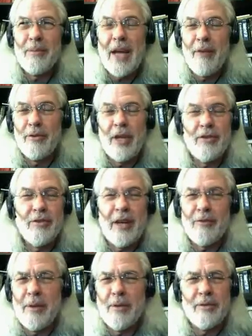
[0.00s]
and some of the conversations
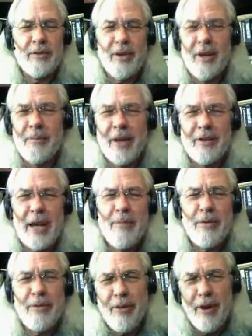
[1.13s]
after, people were talking about
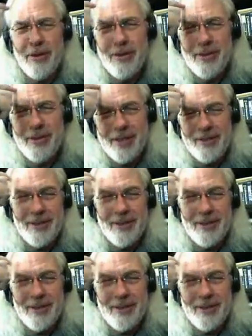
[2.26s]
Game of Thrones and stuff.